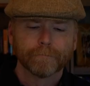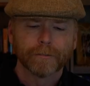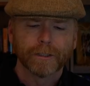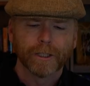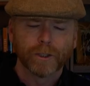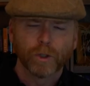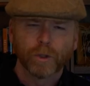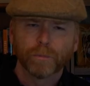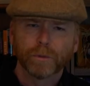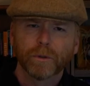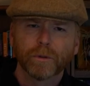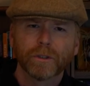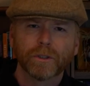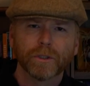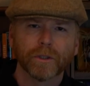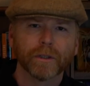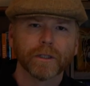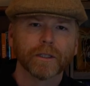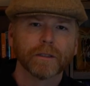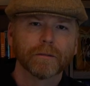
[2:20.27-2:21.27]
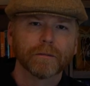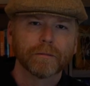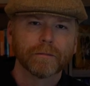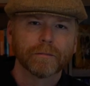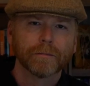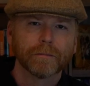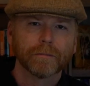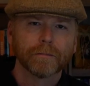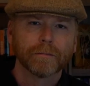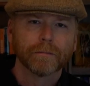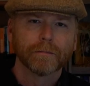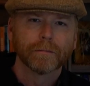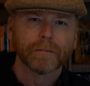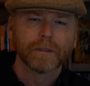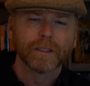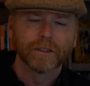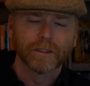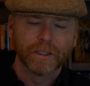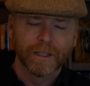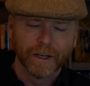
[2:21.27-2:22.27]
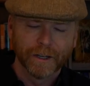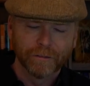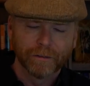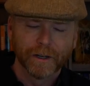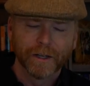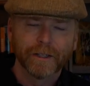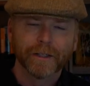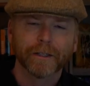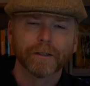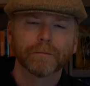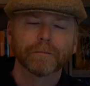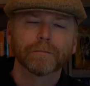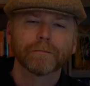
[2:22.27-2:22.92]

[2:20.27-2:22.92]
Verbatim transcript: I hope you enjoy it. Let's dive right in.